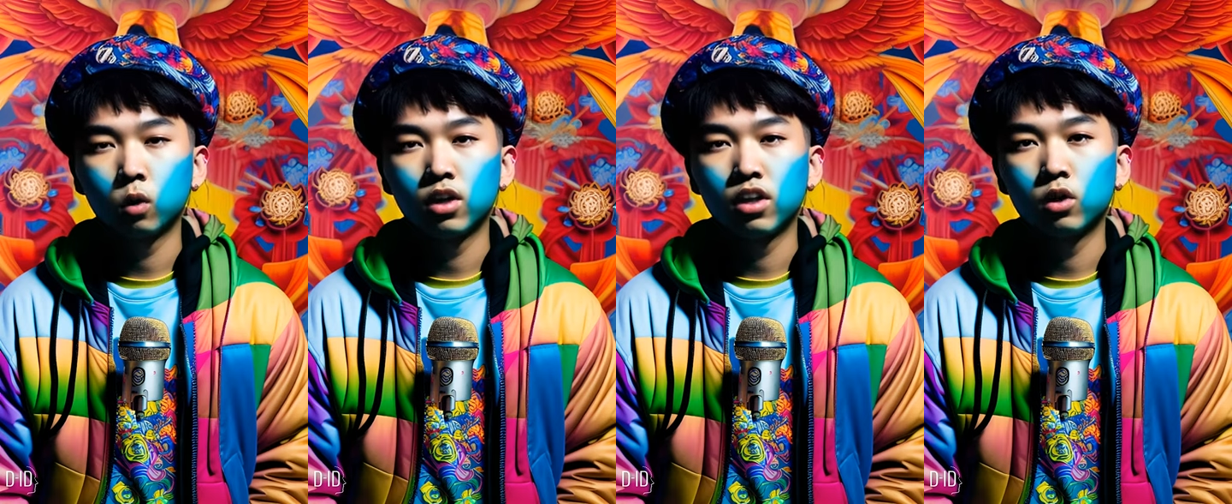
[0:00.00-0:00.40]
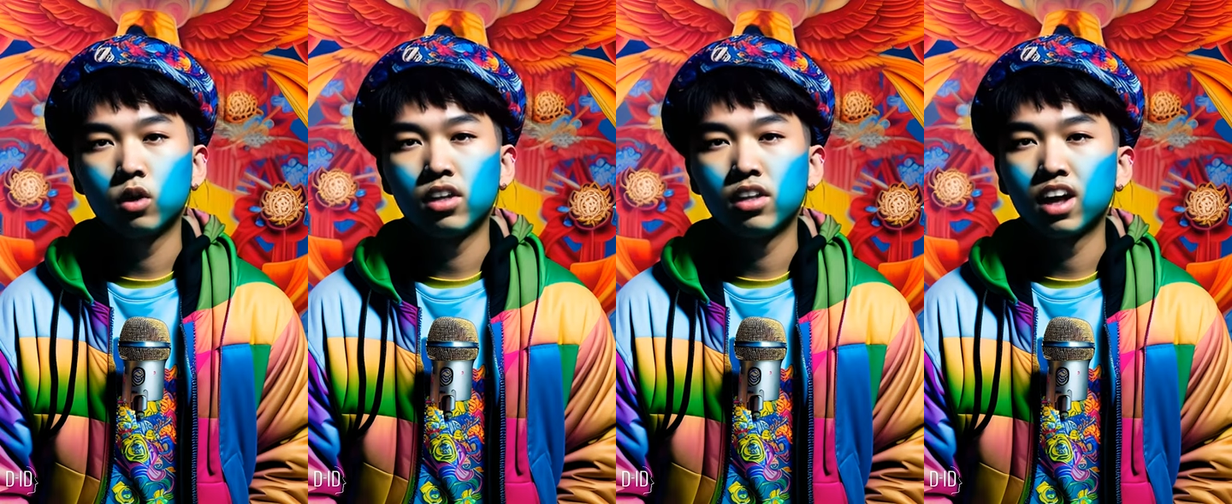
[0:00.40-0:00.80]
with
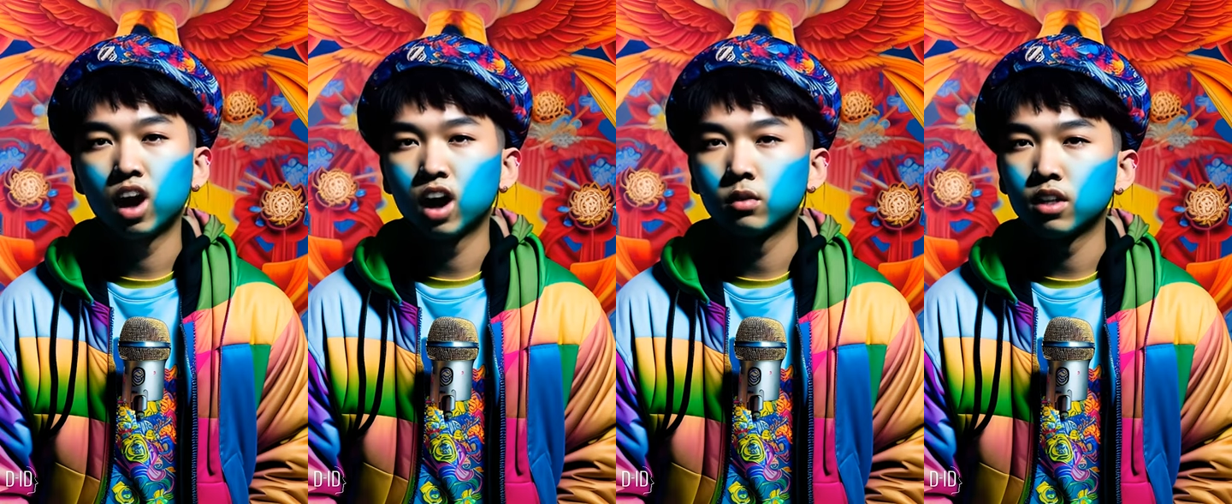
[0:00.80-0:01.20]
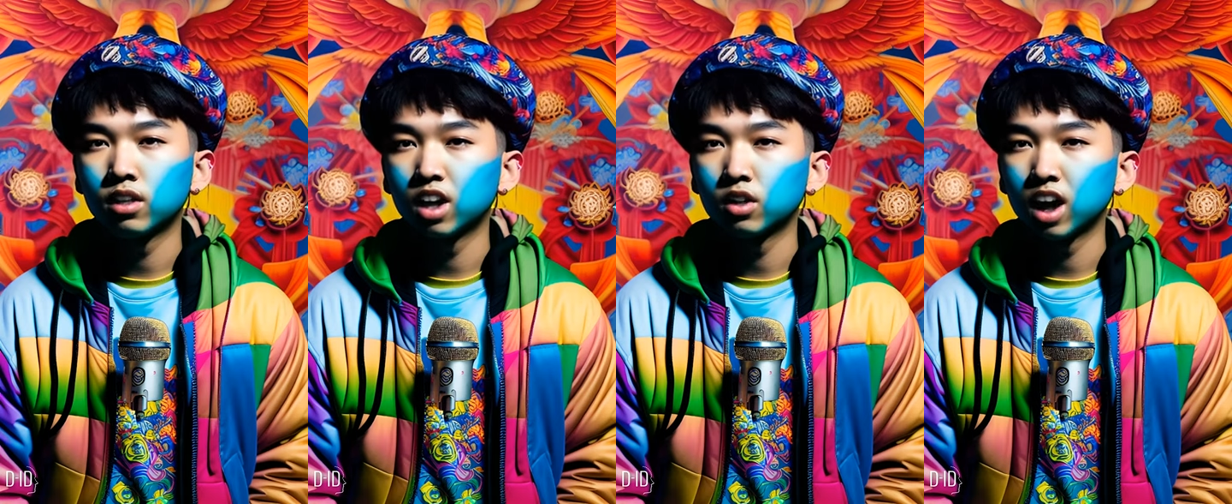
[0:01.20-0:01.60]
lyrics that often
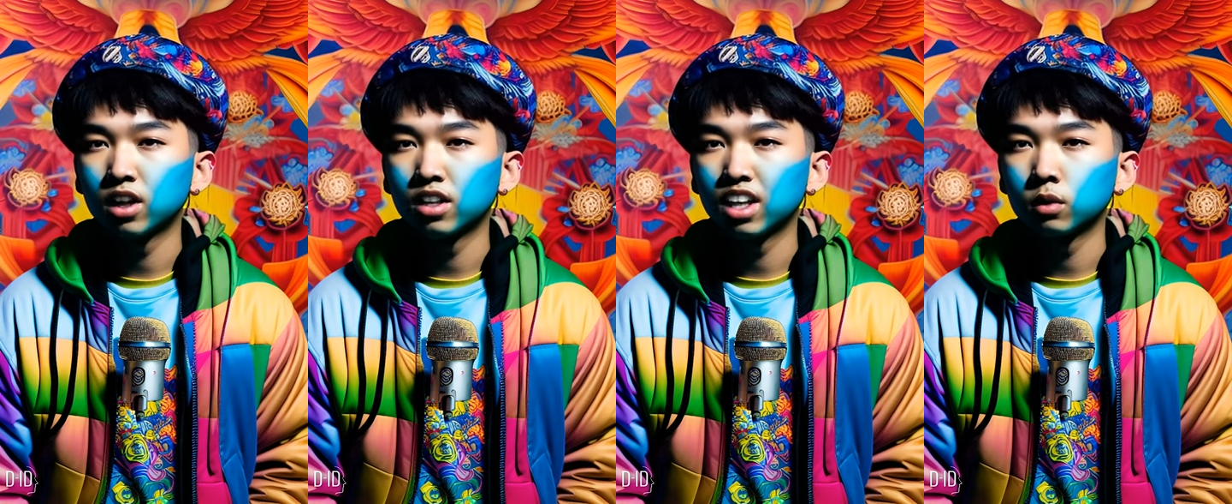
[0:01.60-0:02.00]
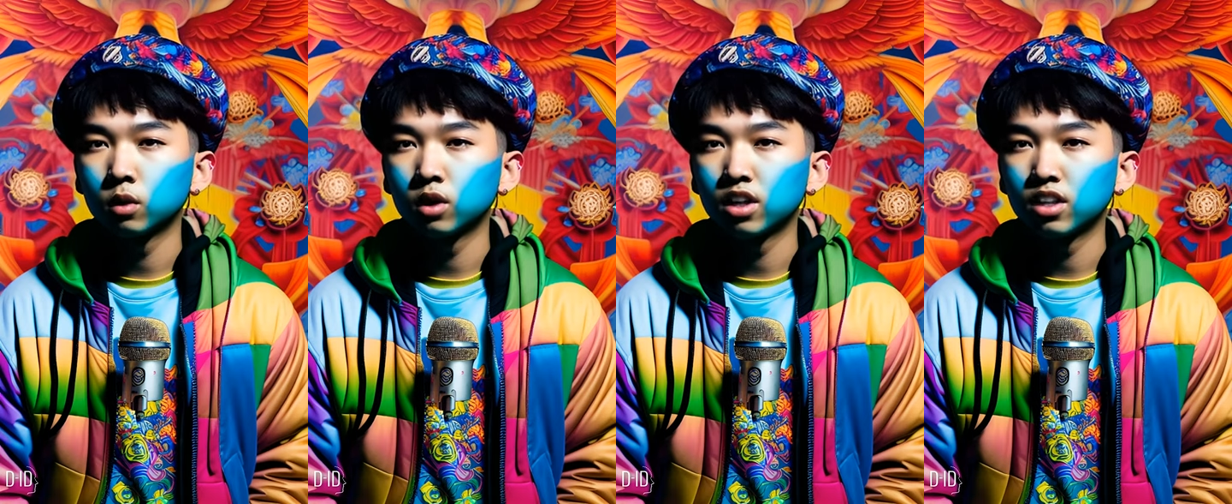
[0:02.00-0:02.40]
touch on his
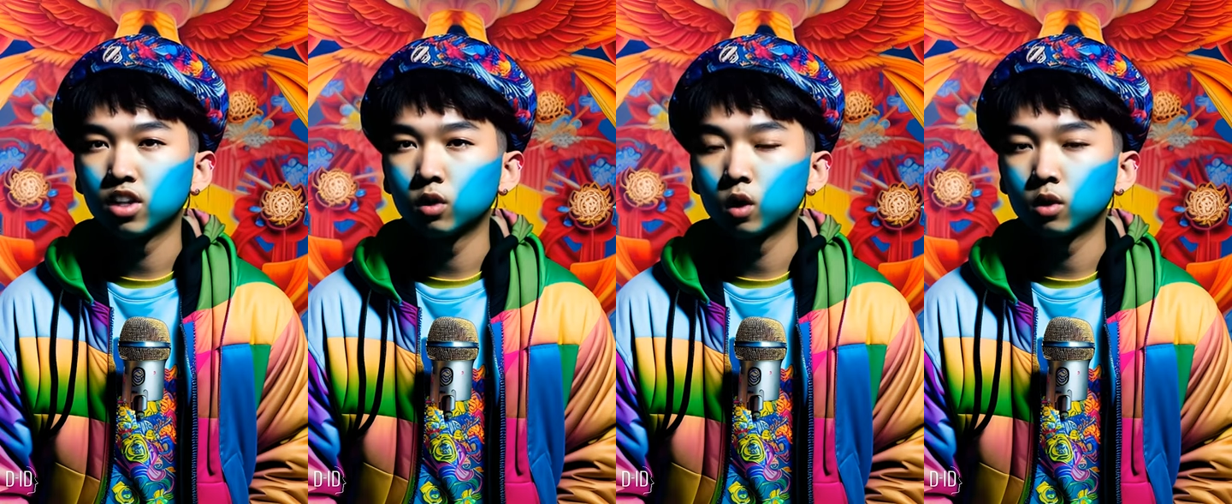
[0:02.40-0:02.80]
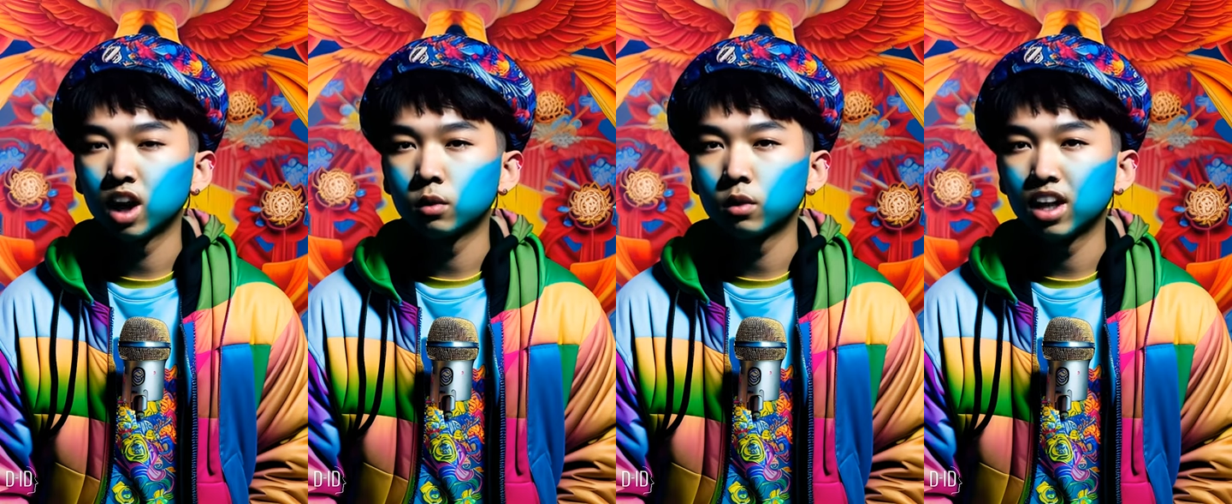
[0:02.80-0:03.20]
experiences
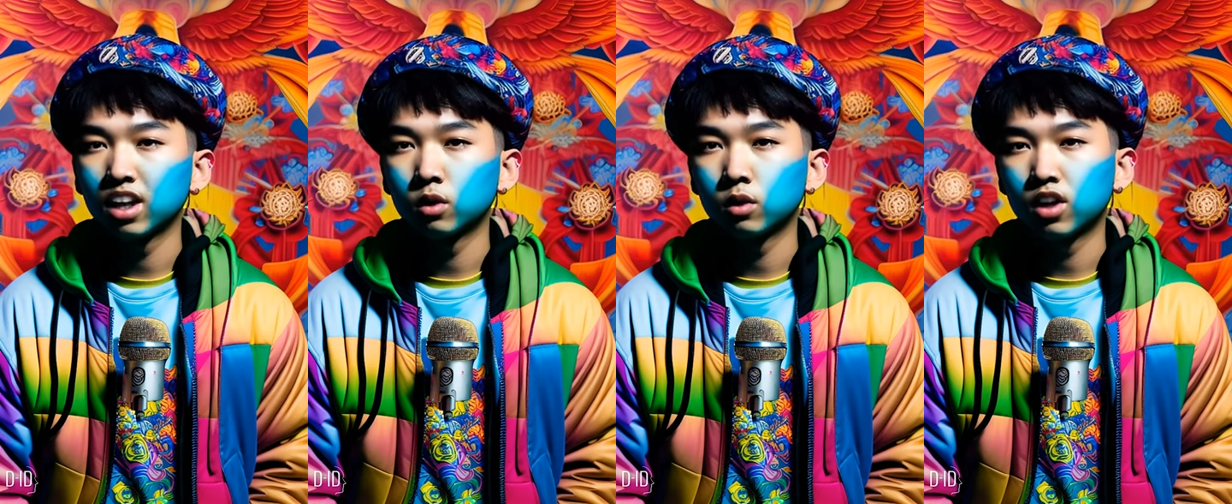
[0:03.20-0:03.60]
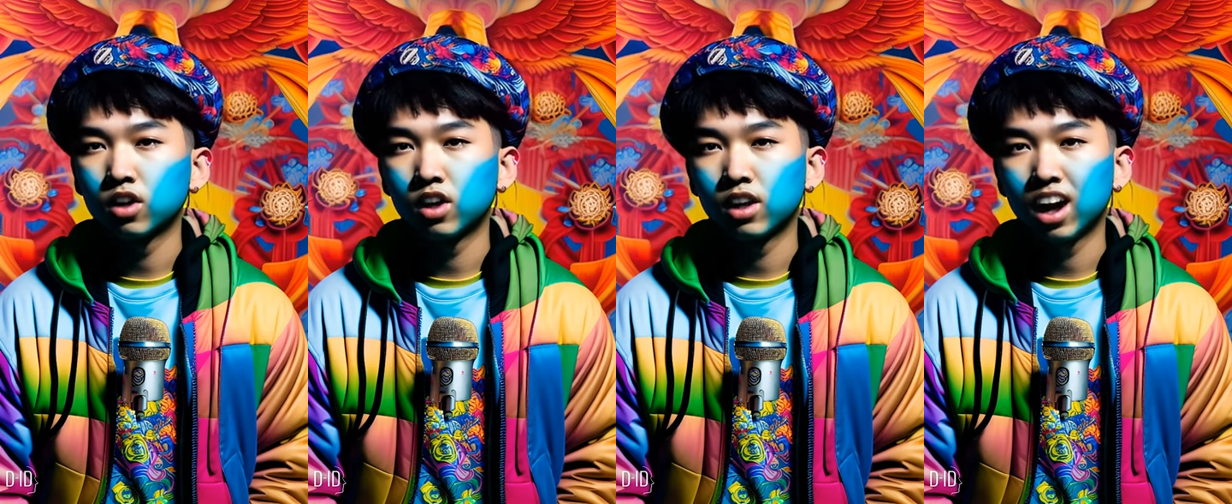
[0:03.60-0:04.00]
growing up in
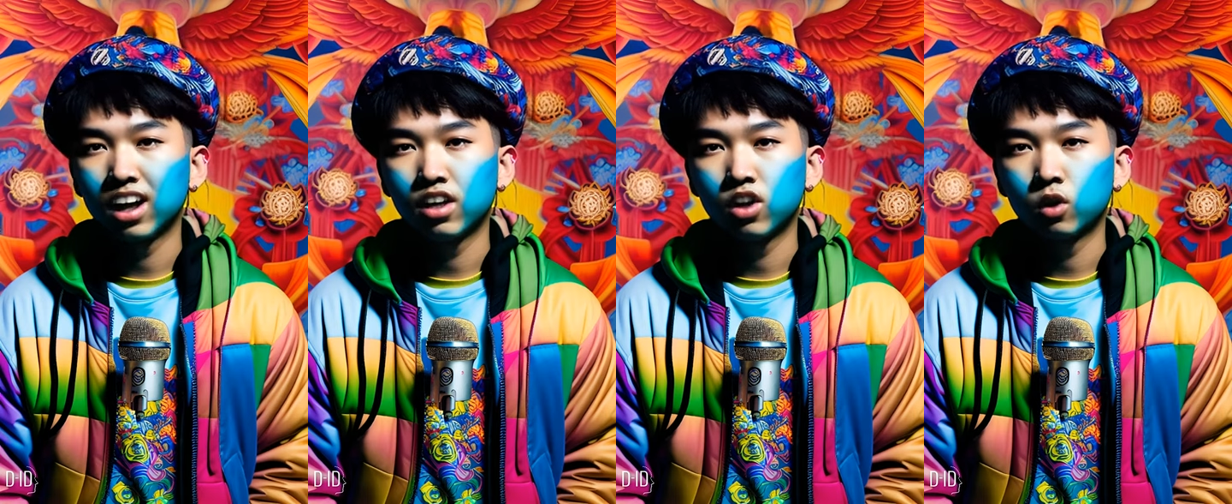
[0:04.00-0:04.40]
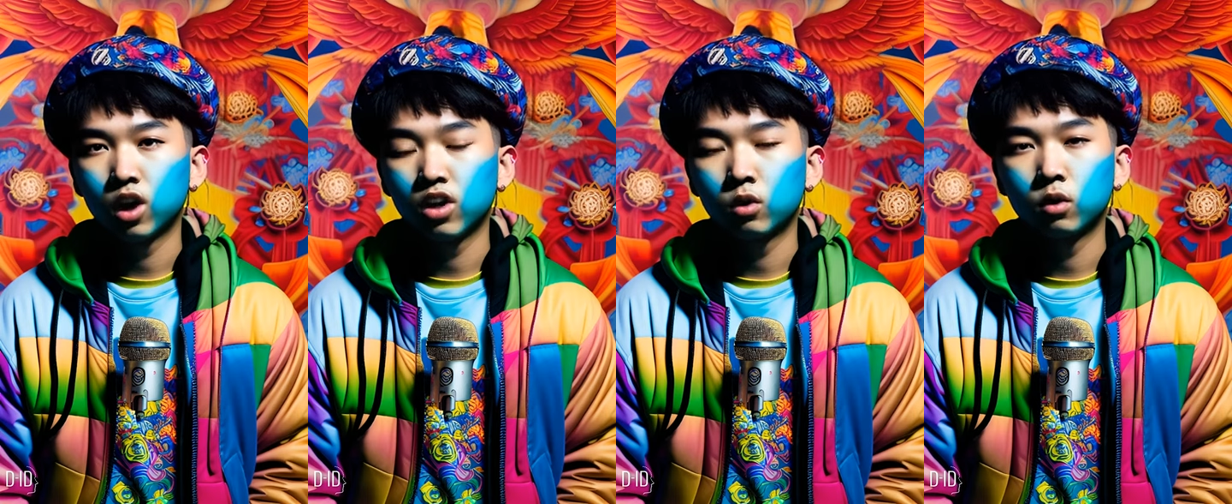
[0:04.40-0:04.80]
Indonesia and his
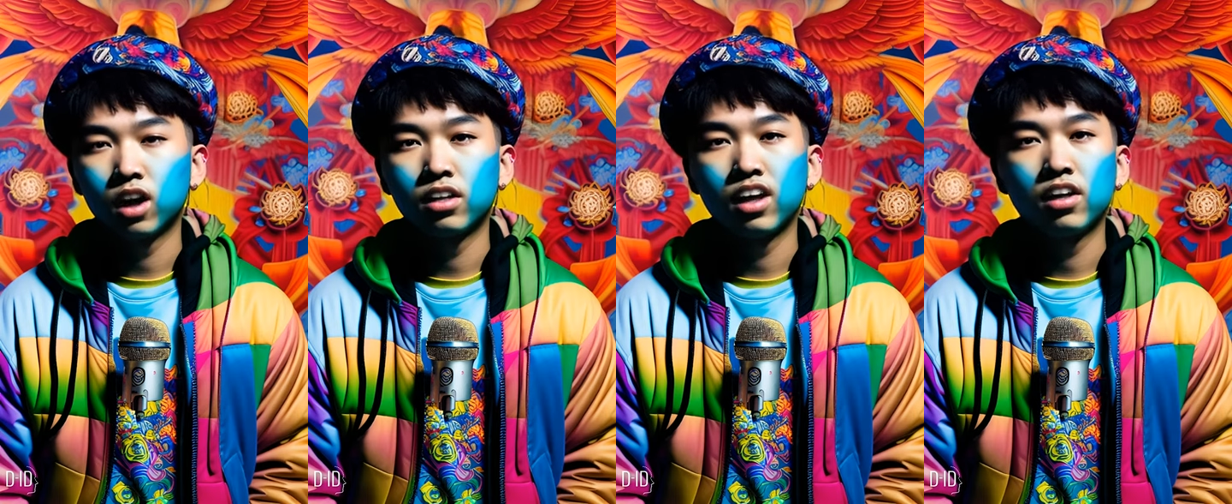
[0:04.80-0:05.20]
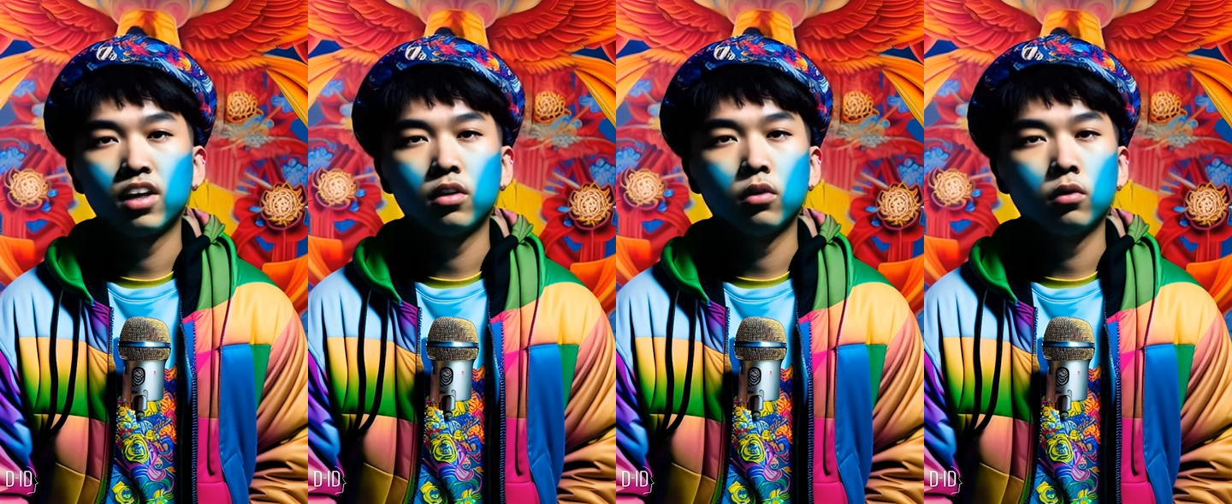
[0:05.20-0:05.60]
struggles with
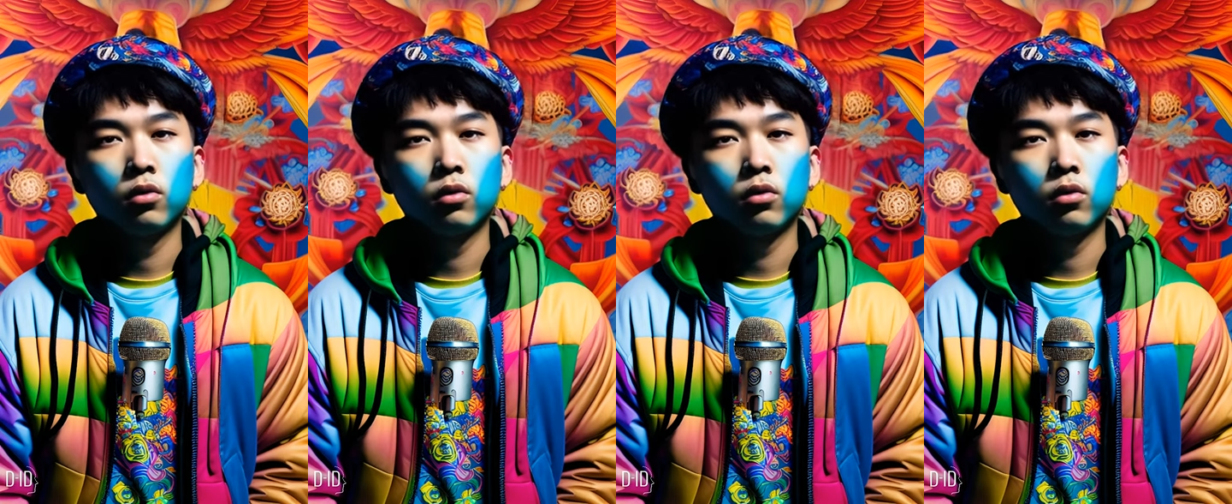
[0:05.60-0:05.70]
identity.